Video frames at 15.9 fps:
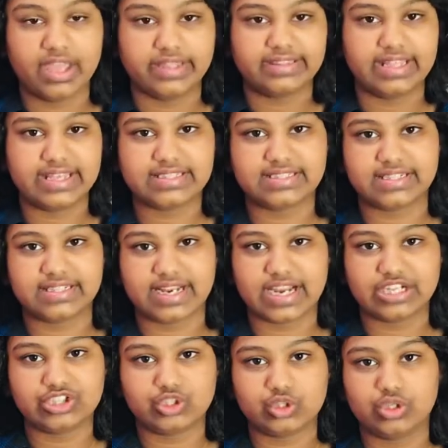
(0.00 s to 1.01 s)
These
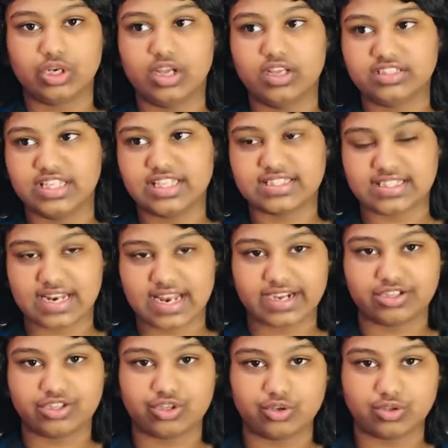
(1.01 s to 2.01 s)

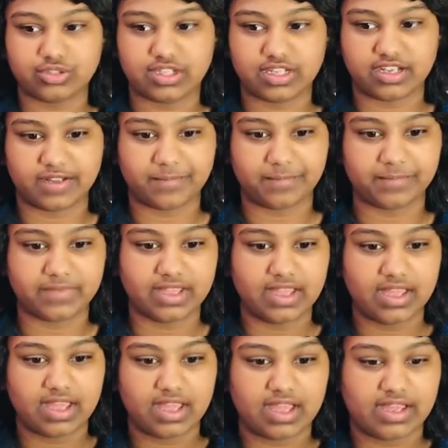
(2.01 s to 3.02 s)
led to the
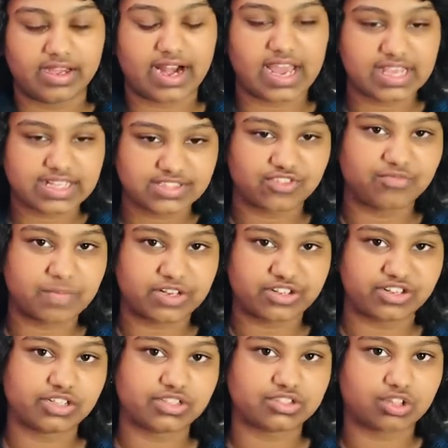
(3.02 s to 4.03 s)
rise of
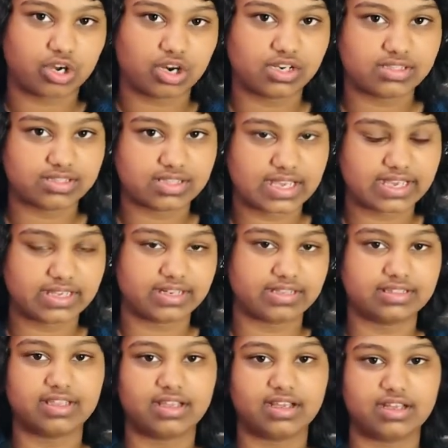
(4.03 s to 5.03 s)
mineral salts
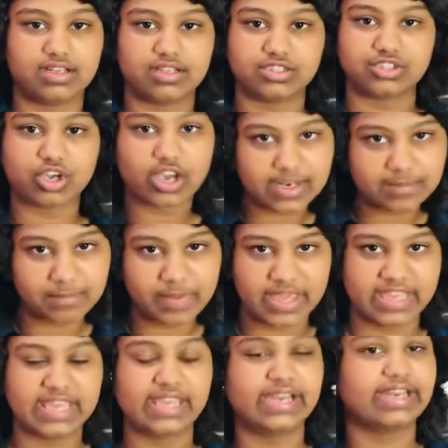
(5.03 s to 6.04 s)
in the soil,
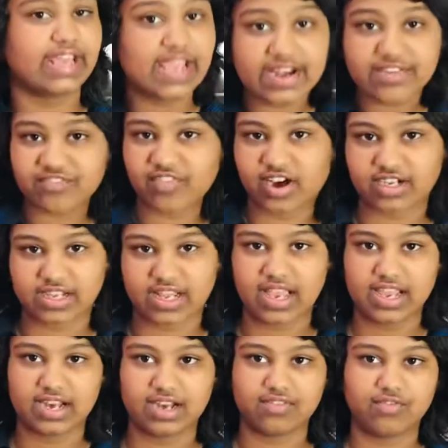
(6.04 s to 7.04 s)
making it
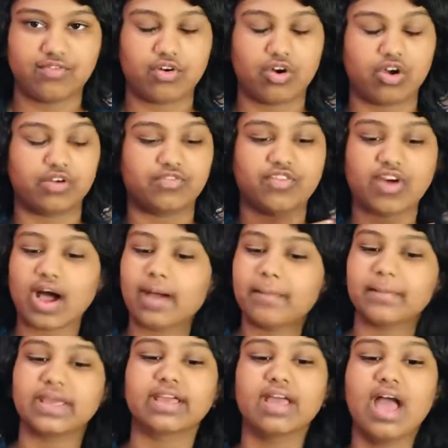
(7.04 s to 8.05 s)
infertile for
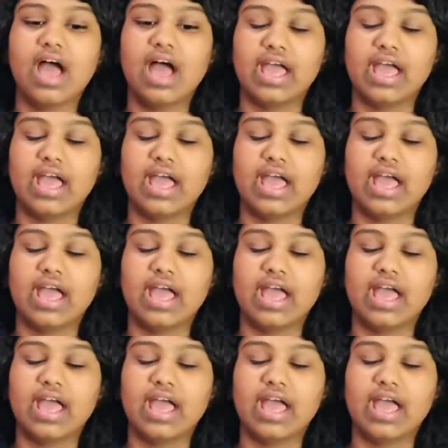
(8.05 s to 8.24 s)
farming,